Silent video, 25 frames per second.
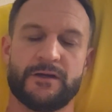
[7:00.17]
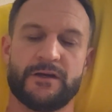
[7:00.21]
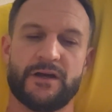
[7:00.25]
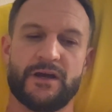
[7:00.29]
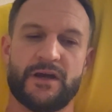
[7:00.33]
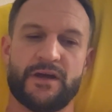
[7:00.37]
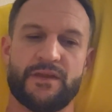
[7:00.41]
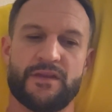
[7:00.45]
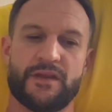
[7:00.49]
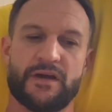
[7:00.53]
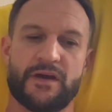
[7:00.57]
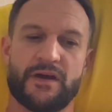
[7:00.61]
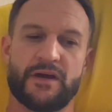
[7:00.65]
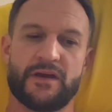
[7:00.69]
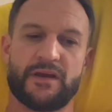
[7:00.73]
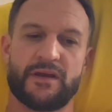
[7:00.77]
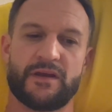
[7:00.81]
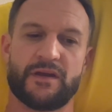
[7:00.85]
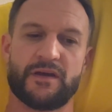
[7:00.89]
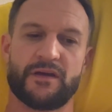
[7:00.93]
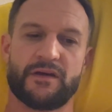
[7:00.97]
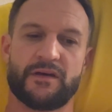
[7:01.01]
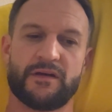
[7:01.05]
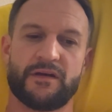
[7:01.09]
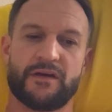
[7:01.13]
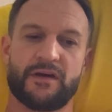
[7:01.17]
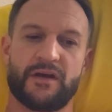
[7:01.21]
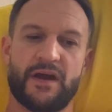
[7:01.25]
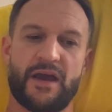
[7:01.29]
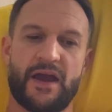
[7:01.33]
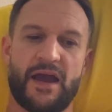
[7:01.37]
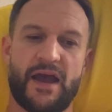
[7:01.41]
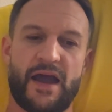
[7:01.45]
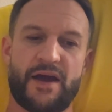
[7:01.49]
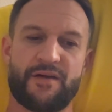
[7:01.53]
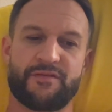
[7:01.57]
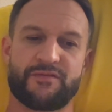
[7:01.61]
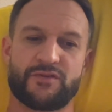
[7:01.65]
And then
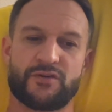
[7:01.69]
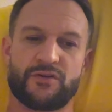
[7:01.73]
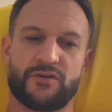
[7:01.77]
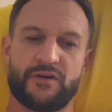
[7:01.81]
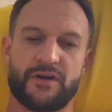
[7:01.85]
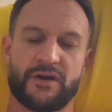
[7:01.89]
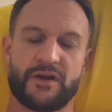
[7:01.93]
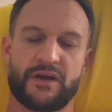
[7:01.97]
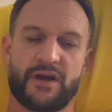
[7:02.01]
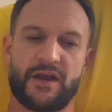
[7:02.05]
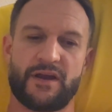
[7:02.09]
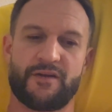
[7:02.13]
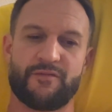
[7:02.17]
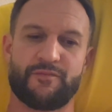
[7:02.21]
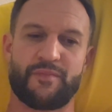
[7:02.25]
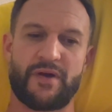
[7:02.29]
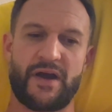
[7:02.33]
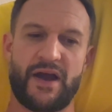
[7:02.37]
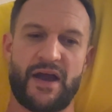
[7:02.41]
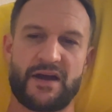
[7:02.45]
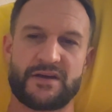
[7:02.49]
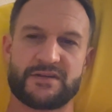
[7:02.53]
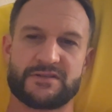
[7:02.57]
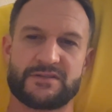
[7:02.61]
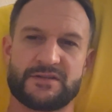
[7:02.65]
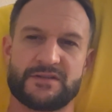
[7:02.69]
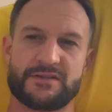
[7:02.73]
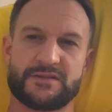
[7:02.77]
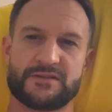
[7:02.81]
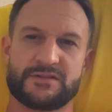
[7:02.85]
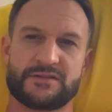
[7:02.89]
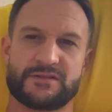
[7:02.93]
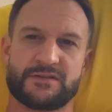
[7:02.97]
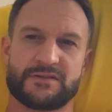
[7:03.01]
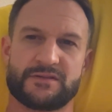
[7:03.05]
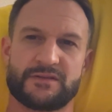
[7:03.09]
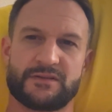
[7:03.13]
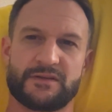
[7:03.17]
after it kind of
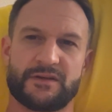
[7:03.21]
passes,